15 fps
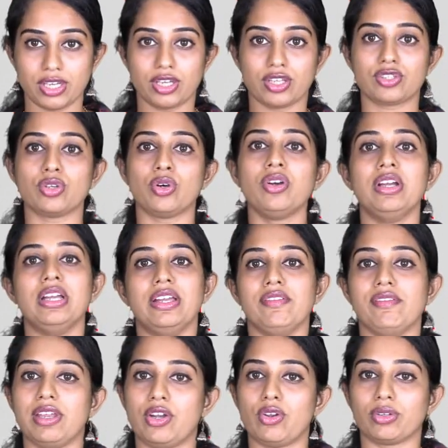So
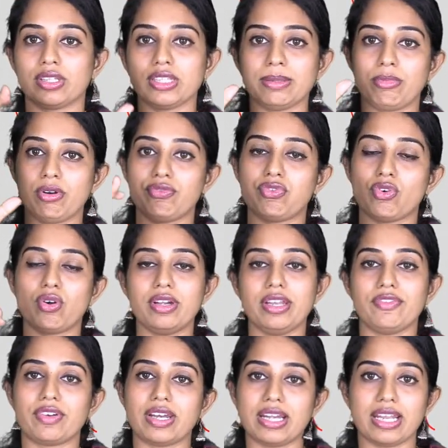we are talking about four
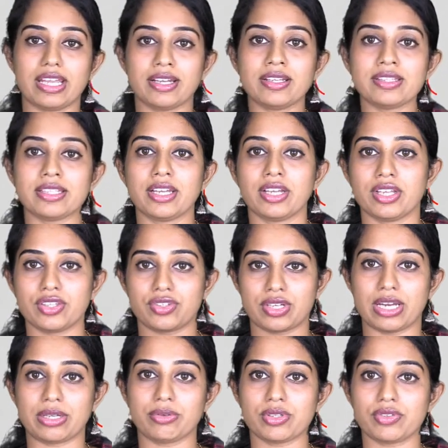different layers:
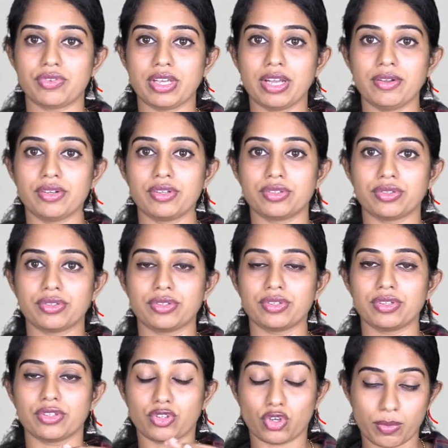stratosphere,
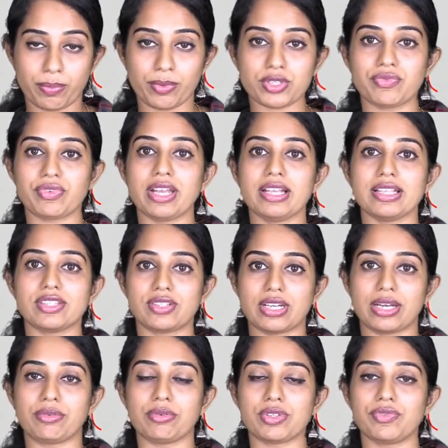troposphere,
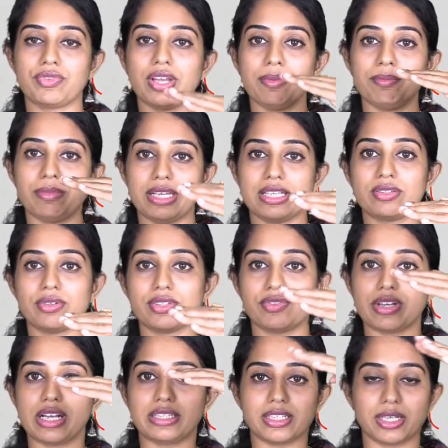stratosphere,
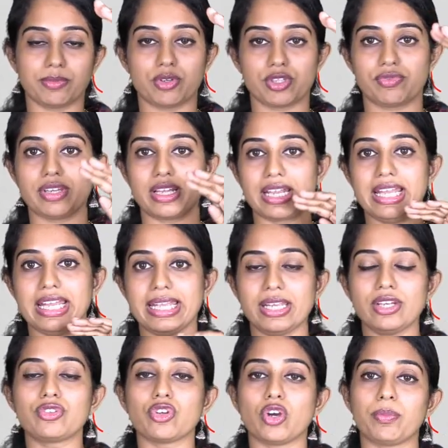mesosphere, thermosphere.
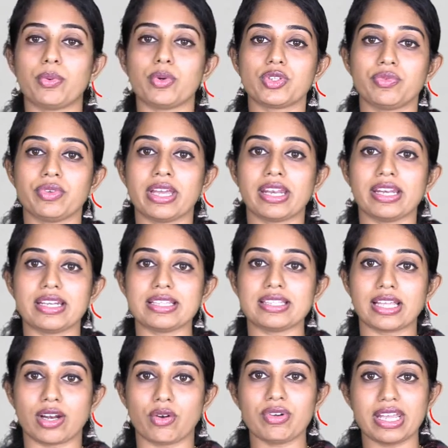In troposphere, it is
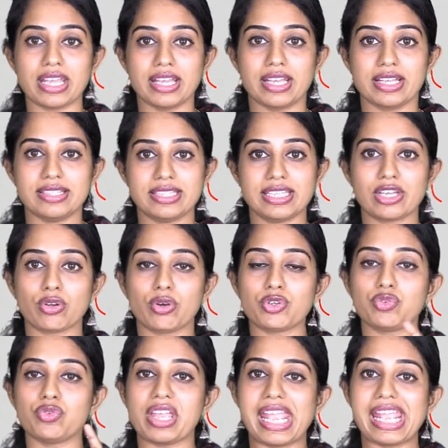around 0
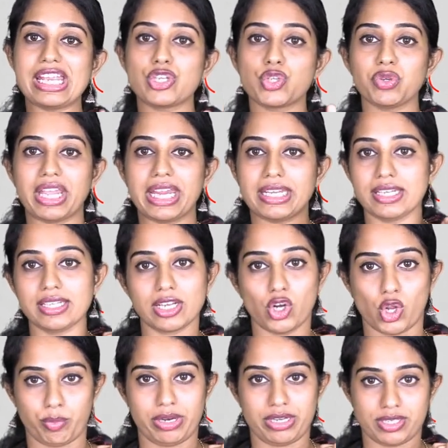to 8 to 18
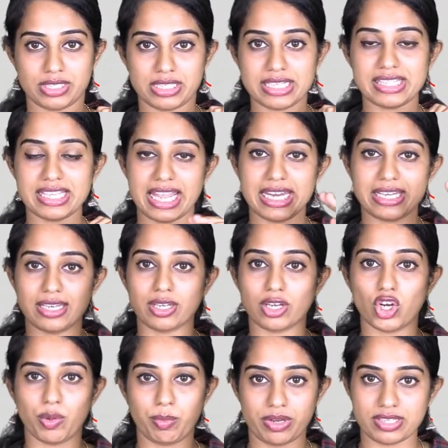kilometers. That is 18
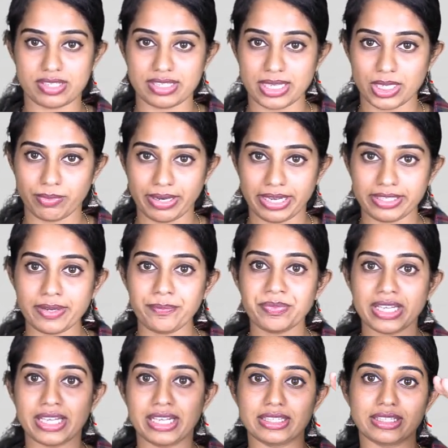kilometers in the equator,
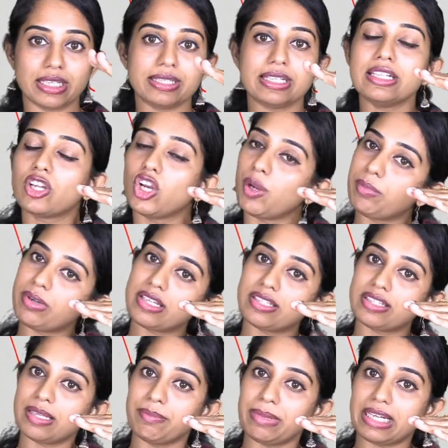13 kilometers
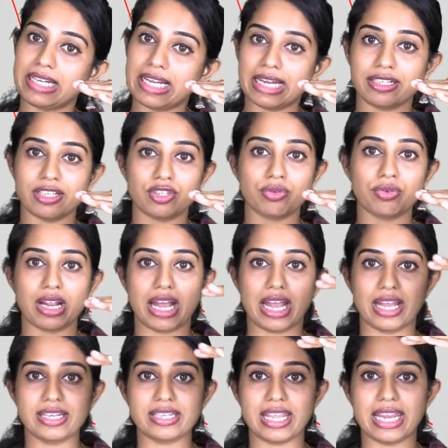in the mid latitude,
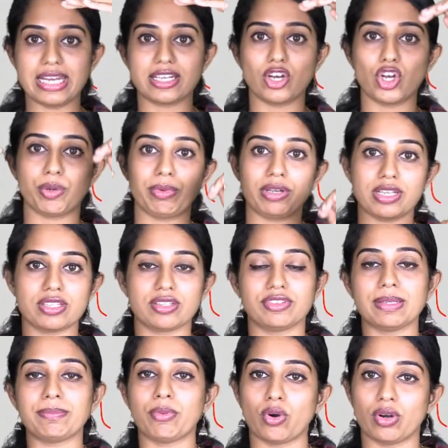and 8 kilometers in
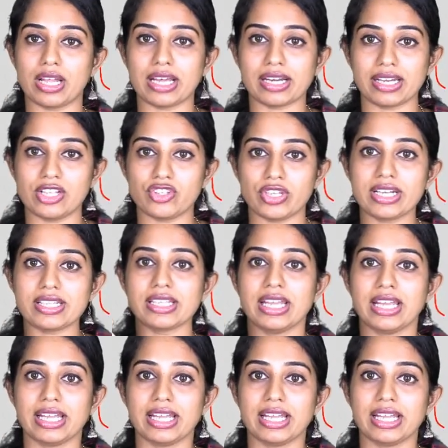the polar regions.